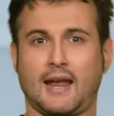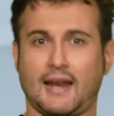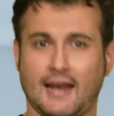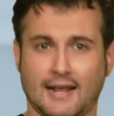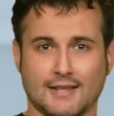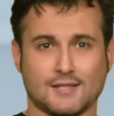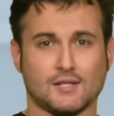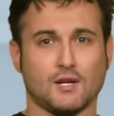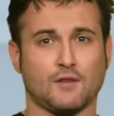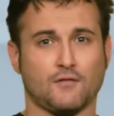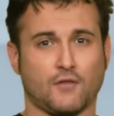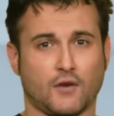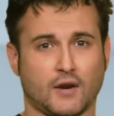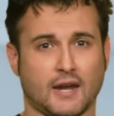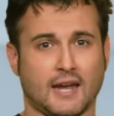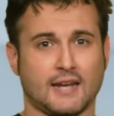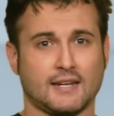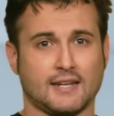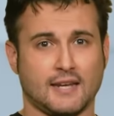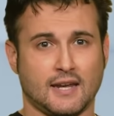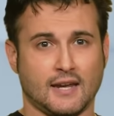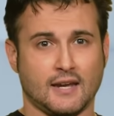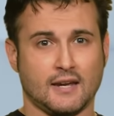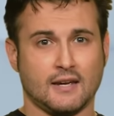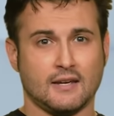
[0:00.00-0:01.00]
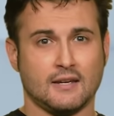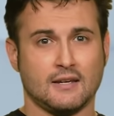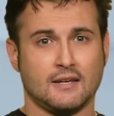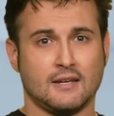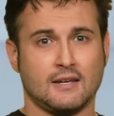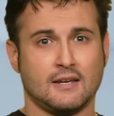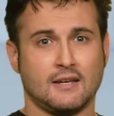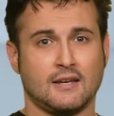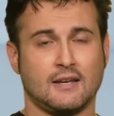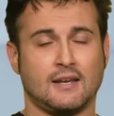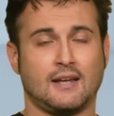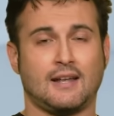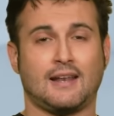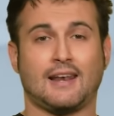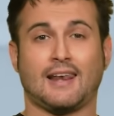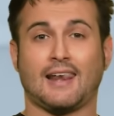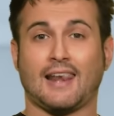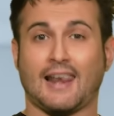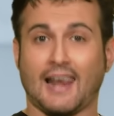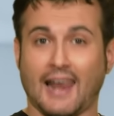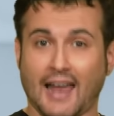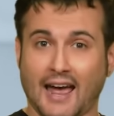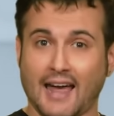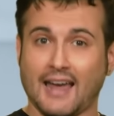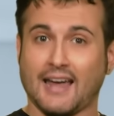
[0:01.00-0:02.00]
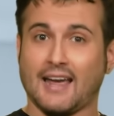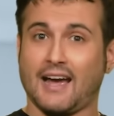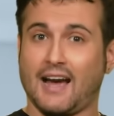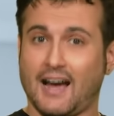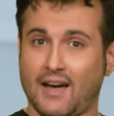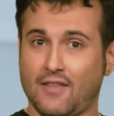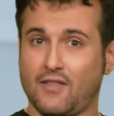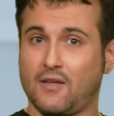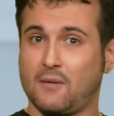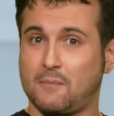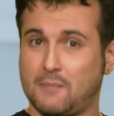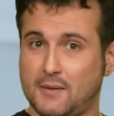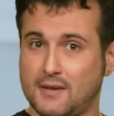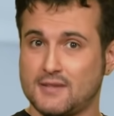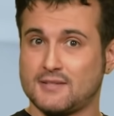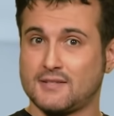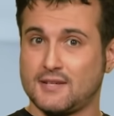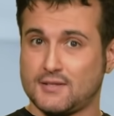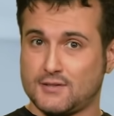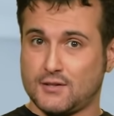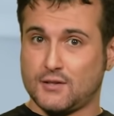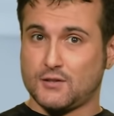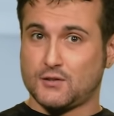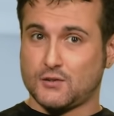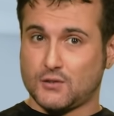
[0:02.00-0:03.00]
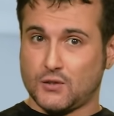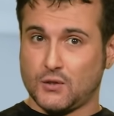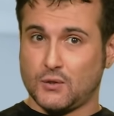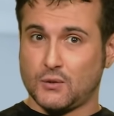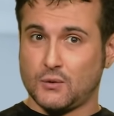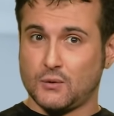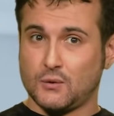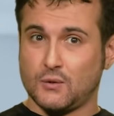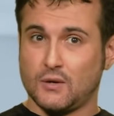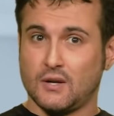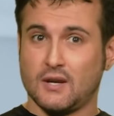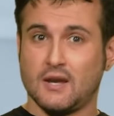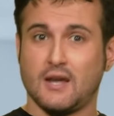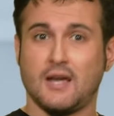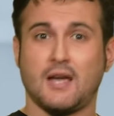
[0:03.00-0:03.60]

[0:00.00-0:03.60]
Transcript: And let's not forget here, like other businesses too,